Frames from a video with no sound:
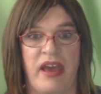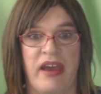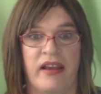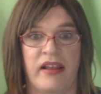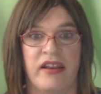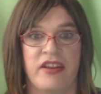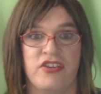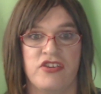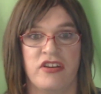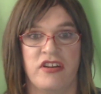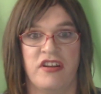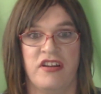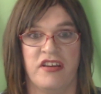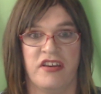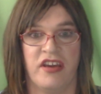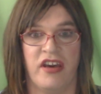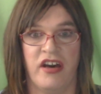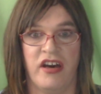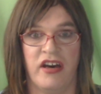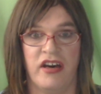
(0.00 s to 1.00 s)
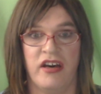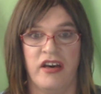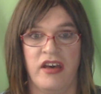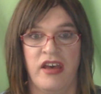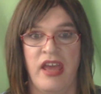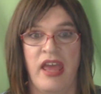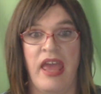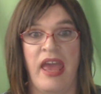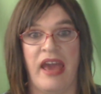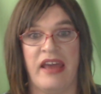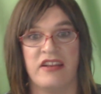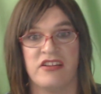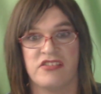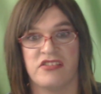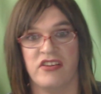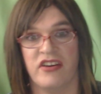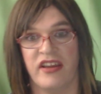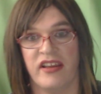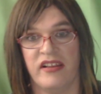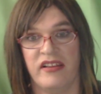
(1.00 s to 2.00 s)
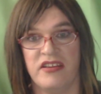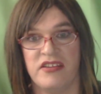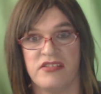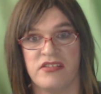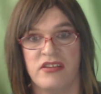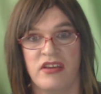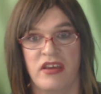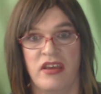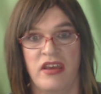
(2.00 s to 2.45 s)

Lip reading: a collision in a car and a cyclist,